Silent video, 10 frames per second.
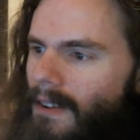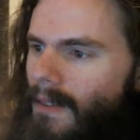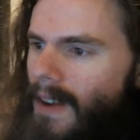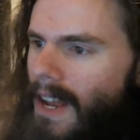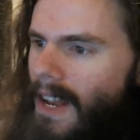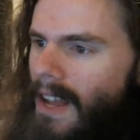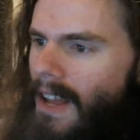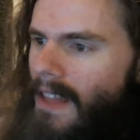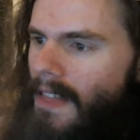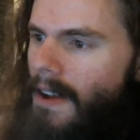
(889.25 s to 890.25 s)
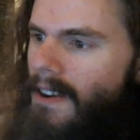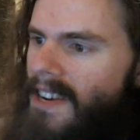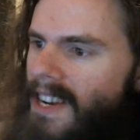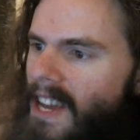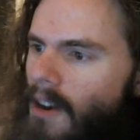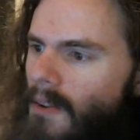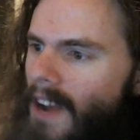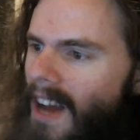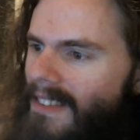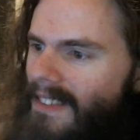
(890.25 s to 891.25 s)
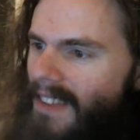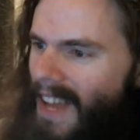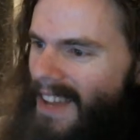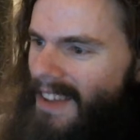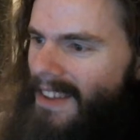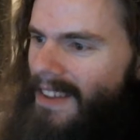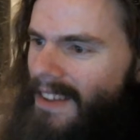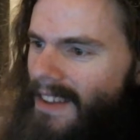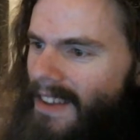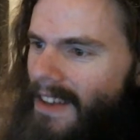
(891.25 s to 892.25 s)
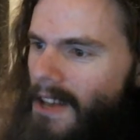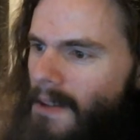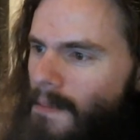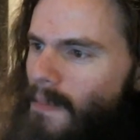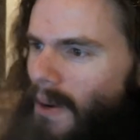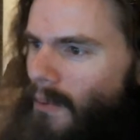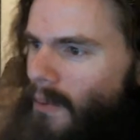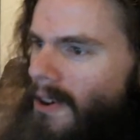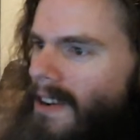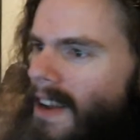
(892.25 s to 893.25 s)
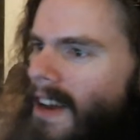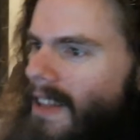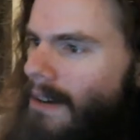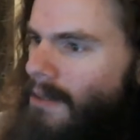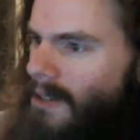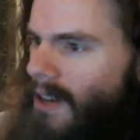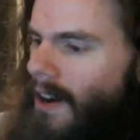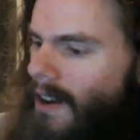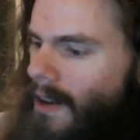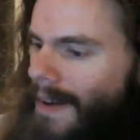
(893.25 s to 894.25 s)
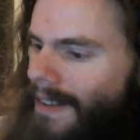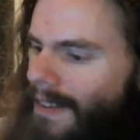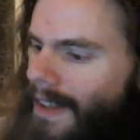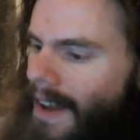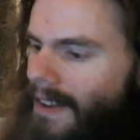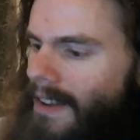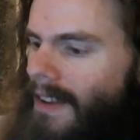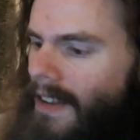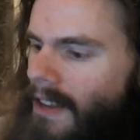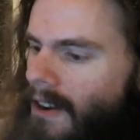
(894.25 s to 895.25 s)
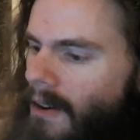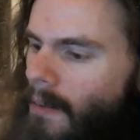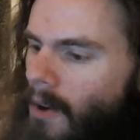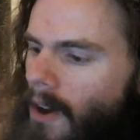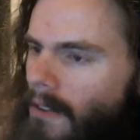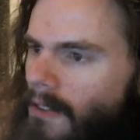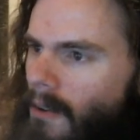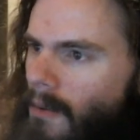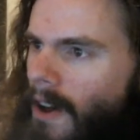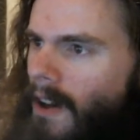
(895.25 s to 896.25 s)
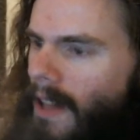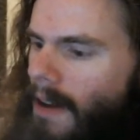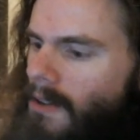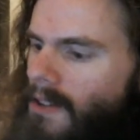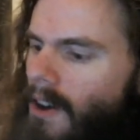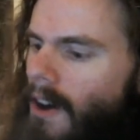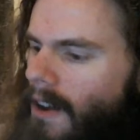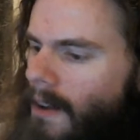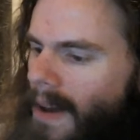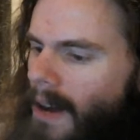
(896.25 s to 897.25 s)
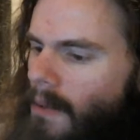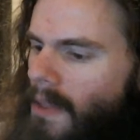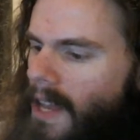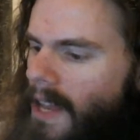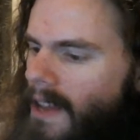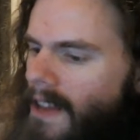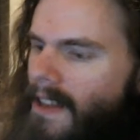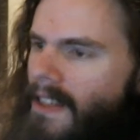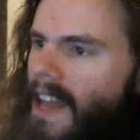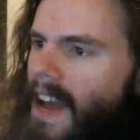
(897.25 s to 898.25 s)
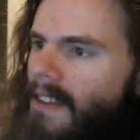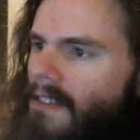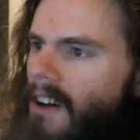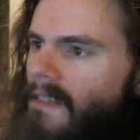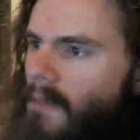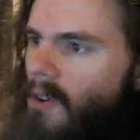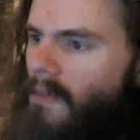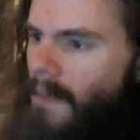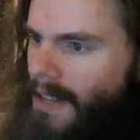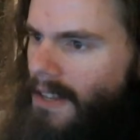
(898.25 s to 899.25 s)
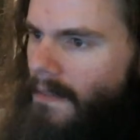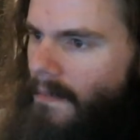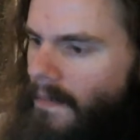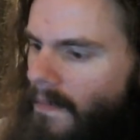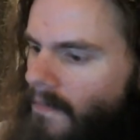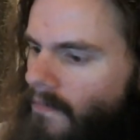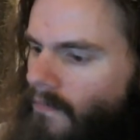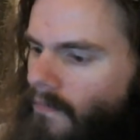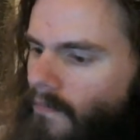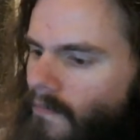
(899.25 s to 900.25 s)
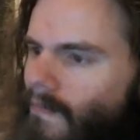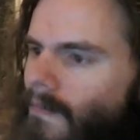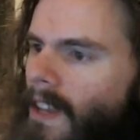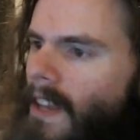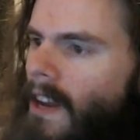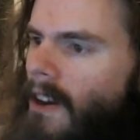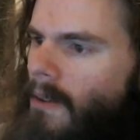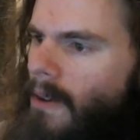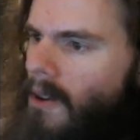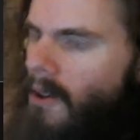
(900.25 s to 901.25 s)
Right? They're neo-Nazi. But we're not allowed to talk about that. You know, and we're also not allowed to talk about the the Azov movement. You know?